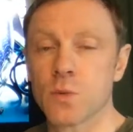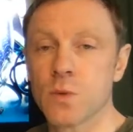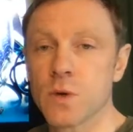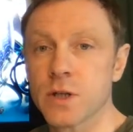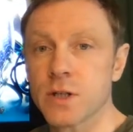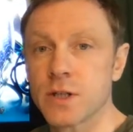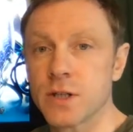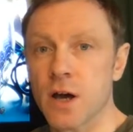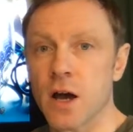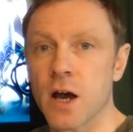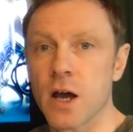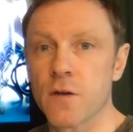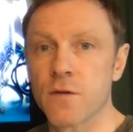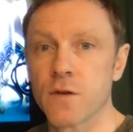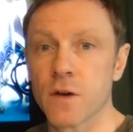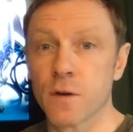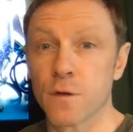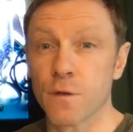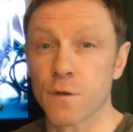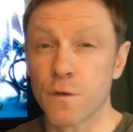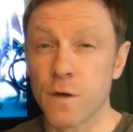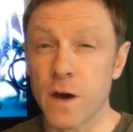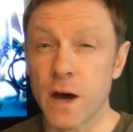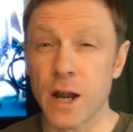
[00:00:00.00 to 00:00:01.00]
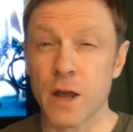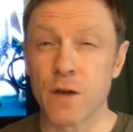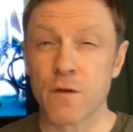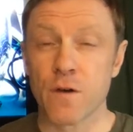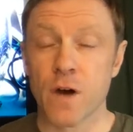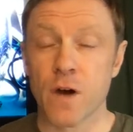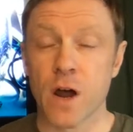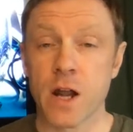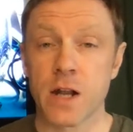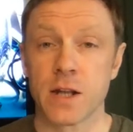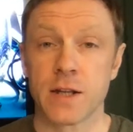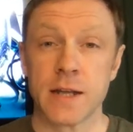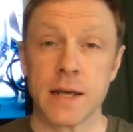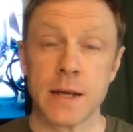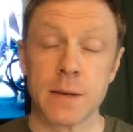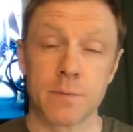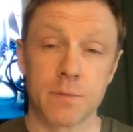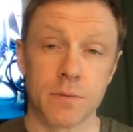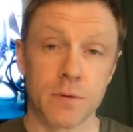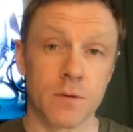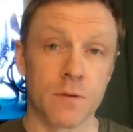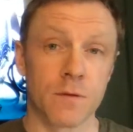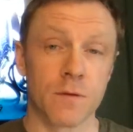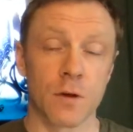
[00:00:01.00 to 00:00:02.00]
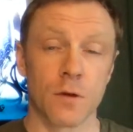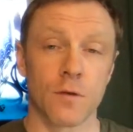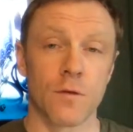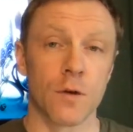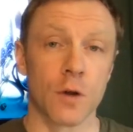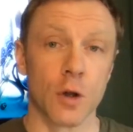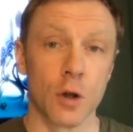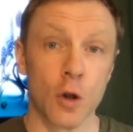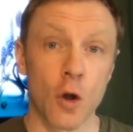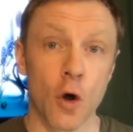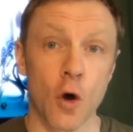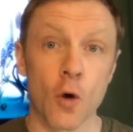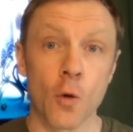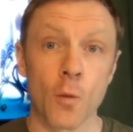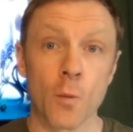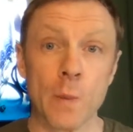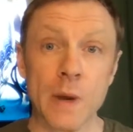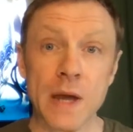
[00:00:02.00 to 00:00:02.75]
So when we're diving very, very deep for long